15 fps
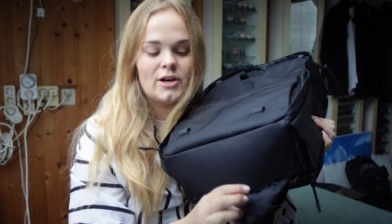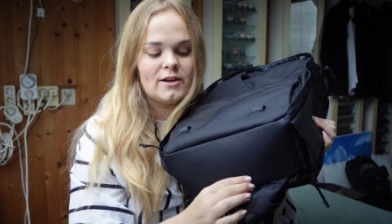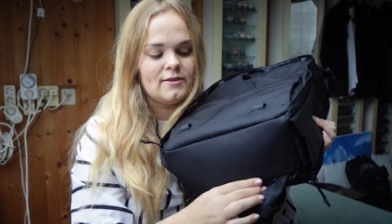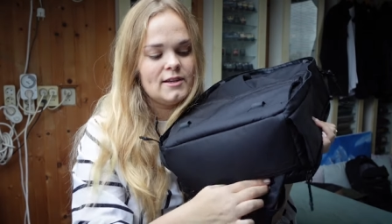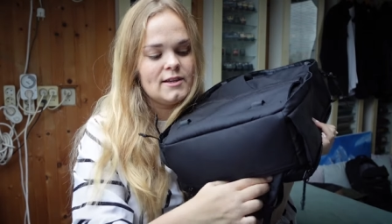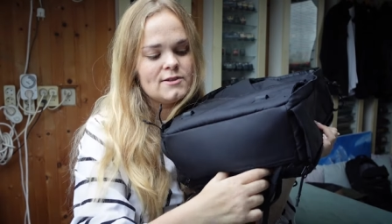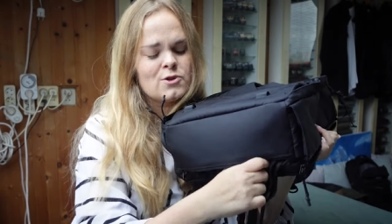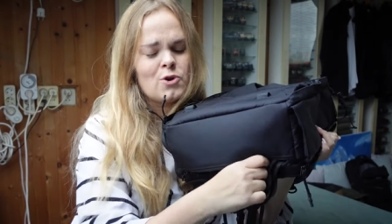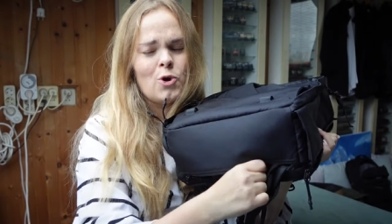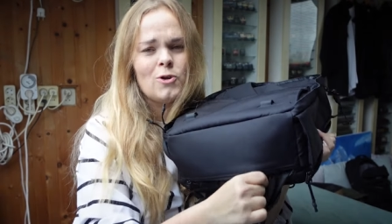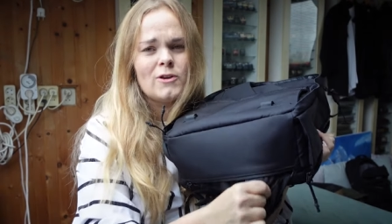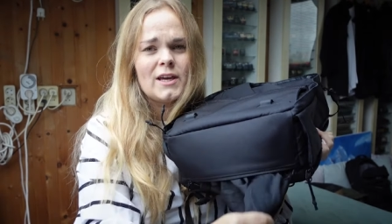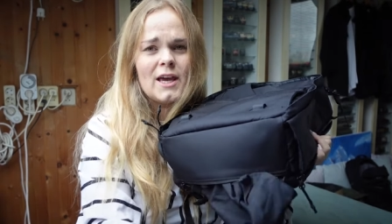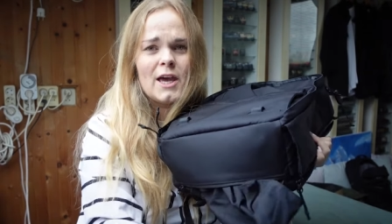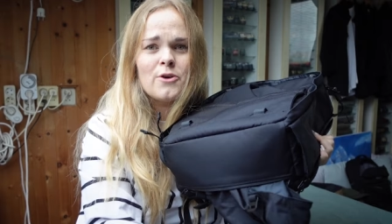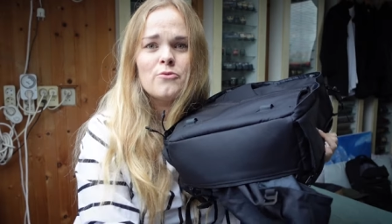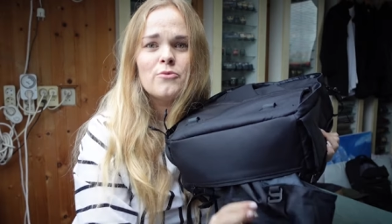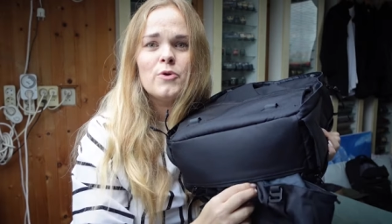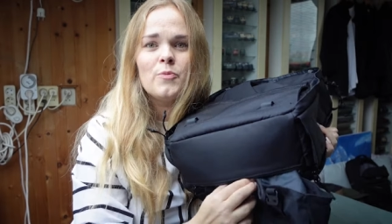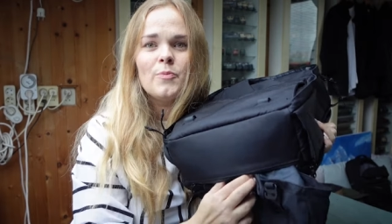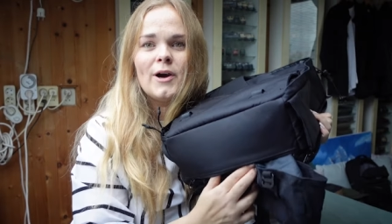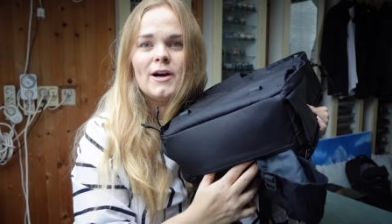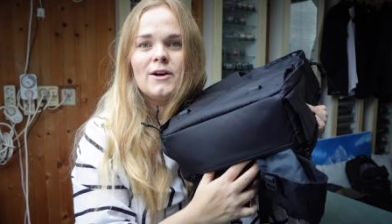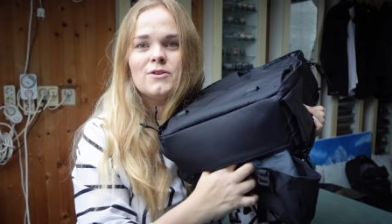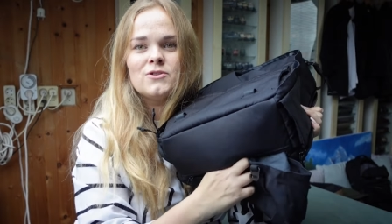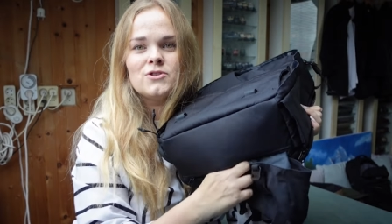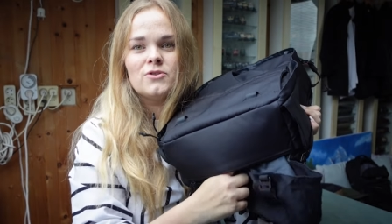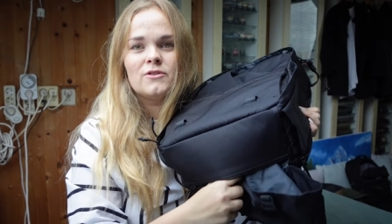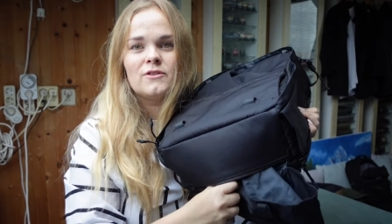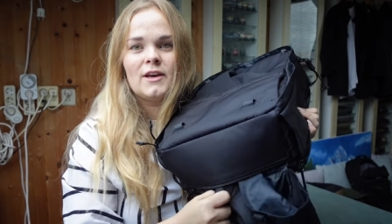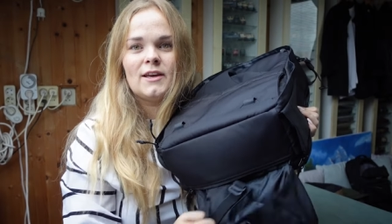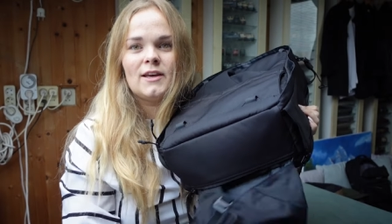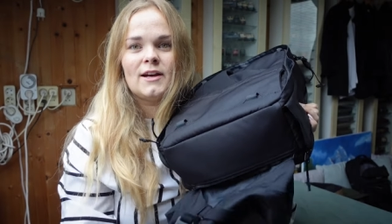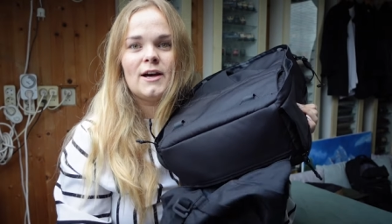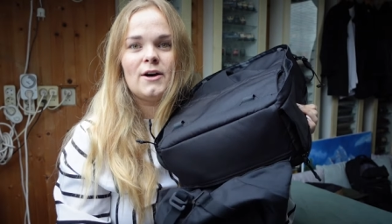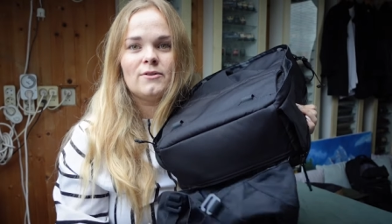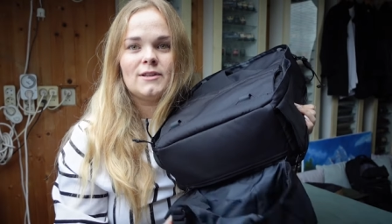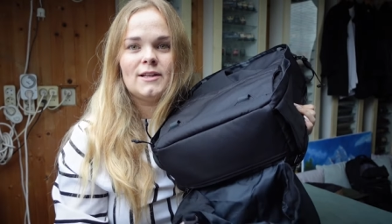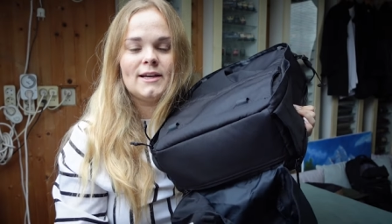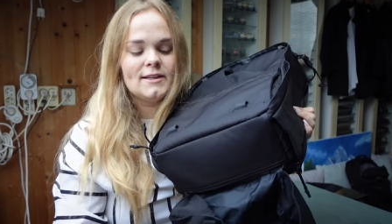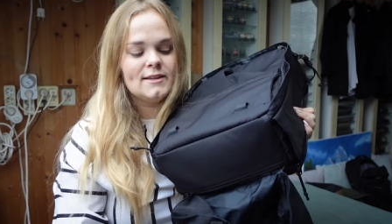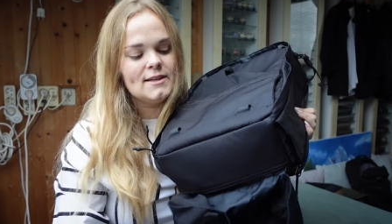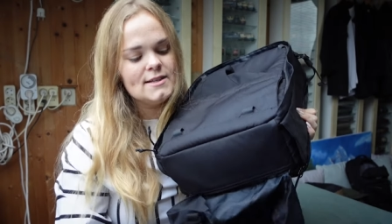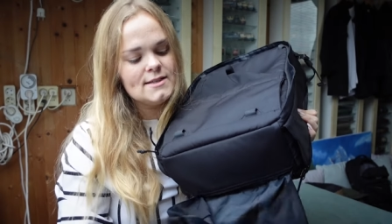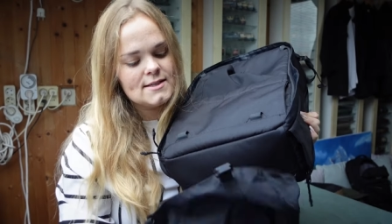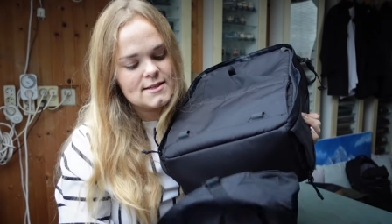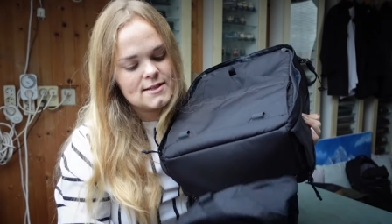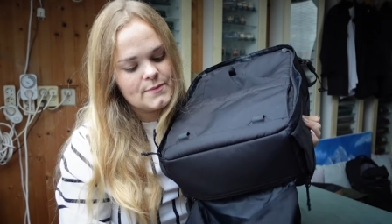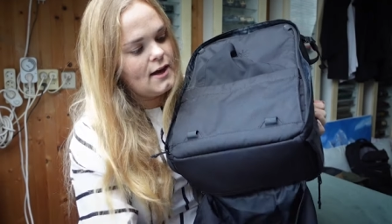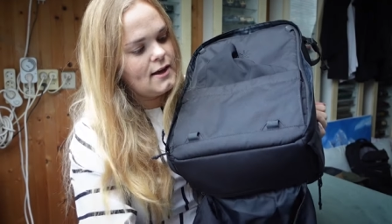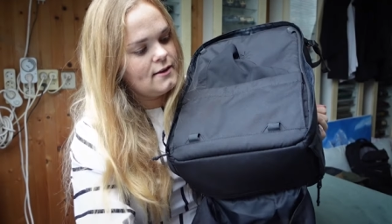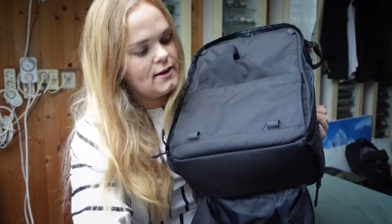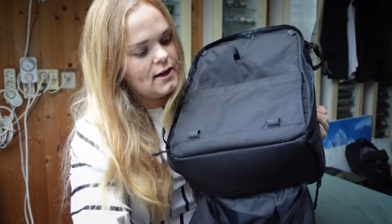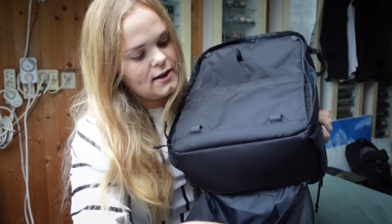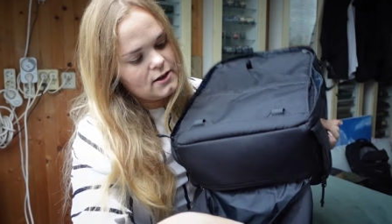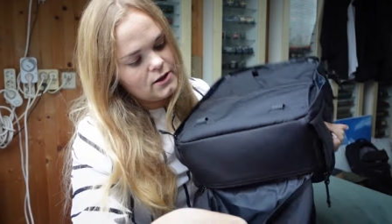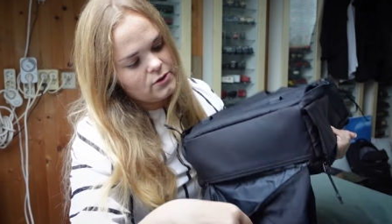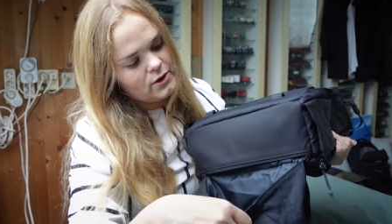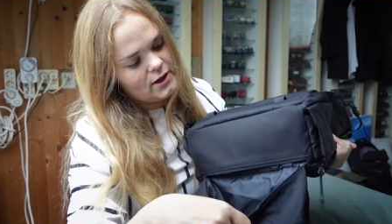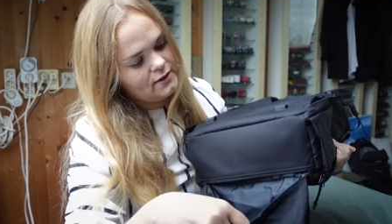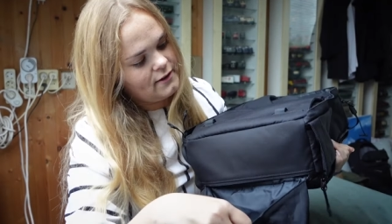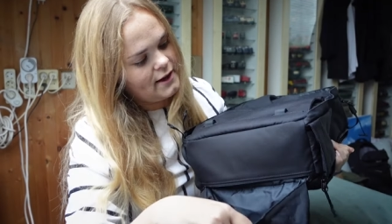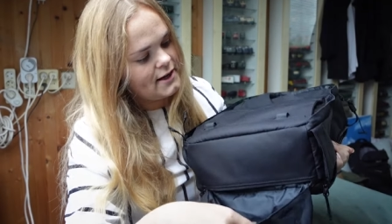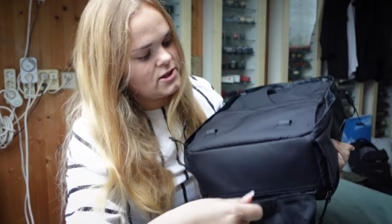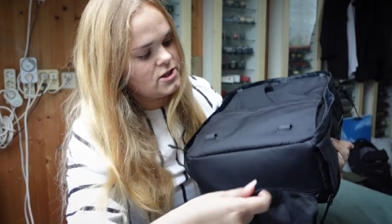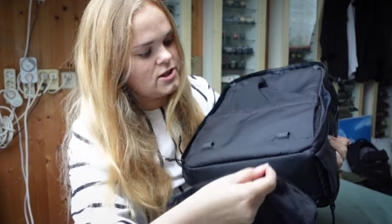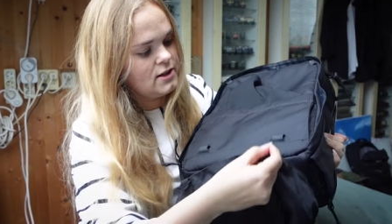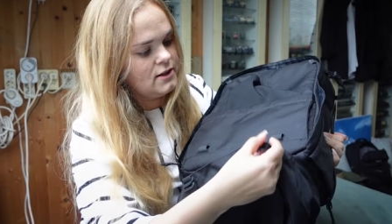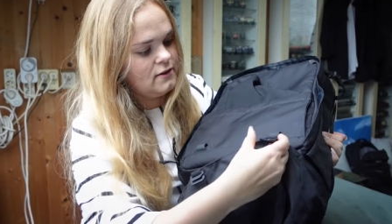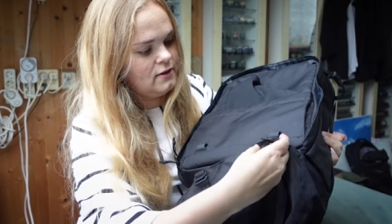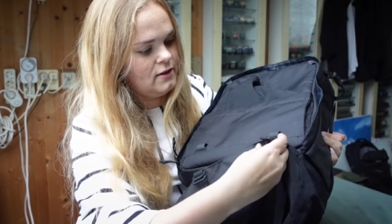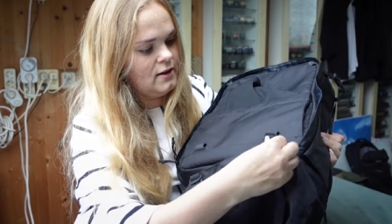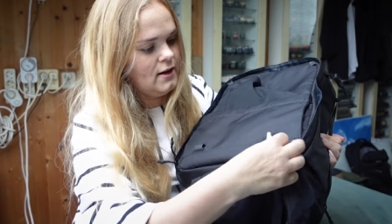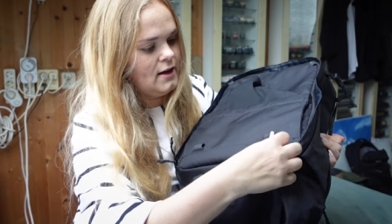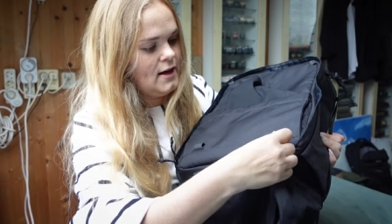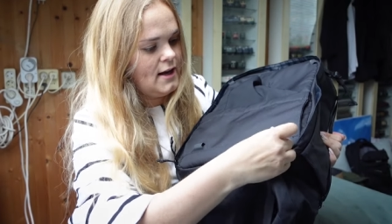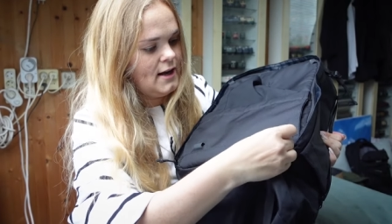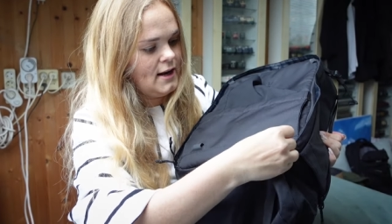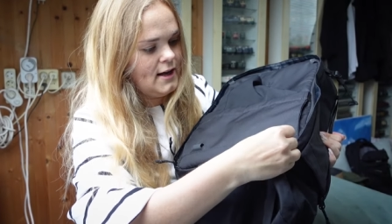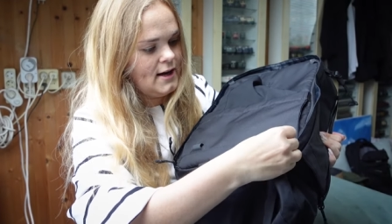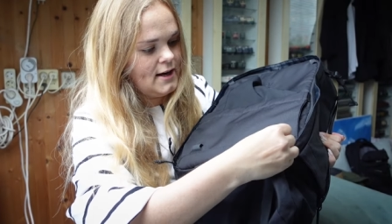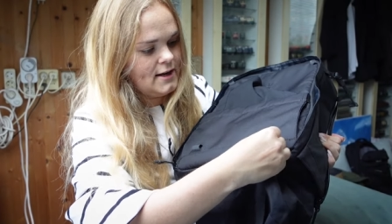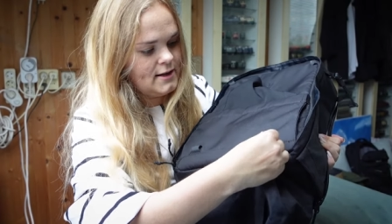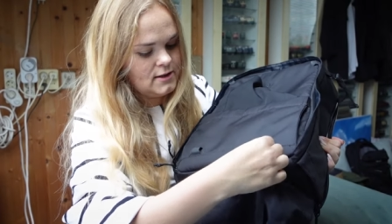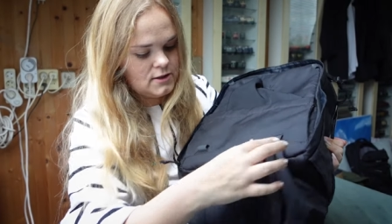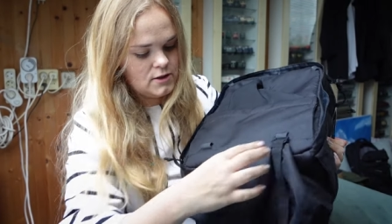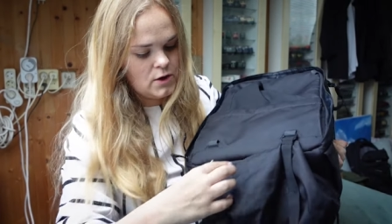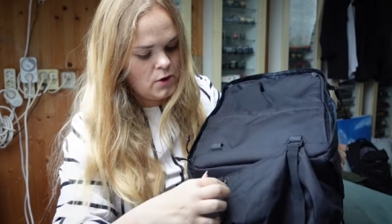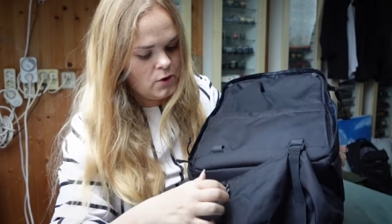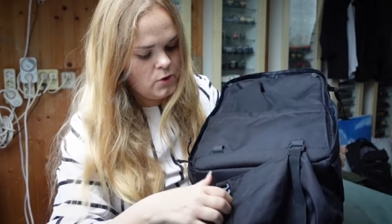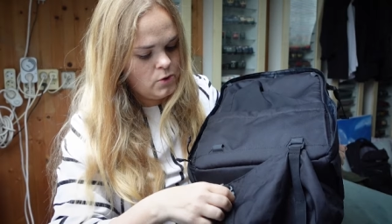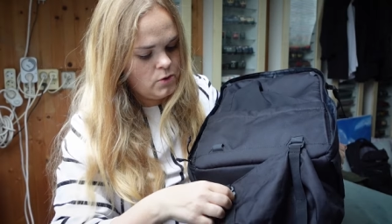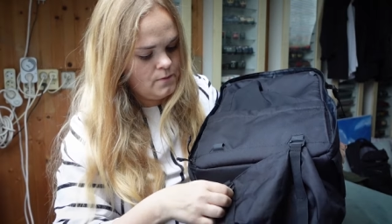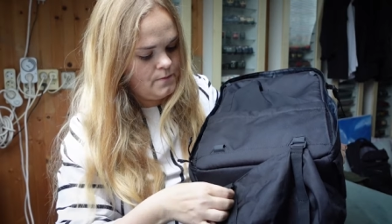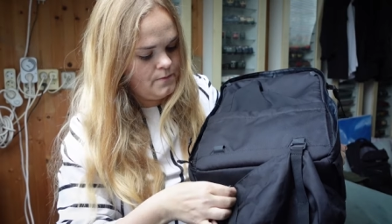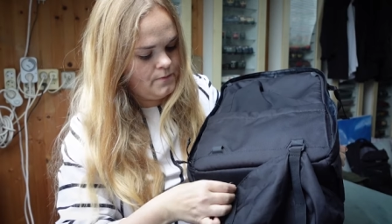I think it's called a kangaroo pouch. You can take it out like this, and then you attach it like so.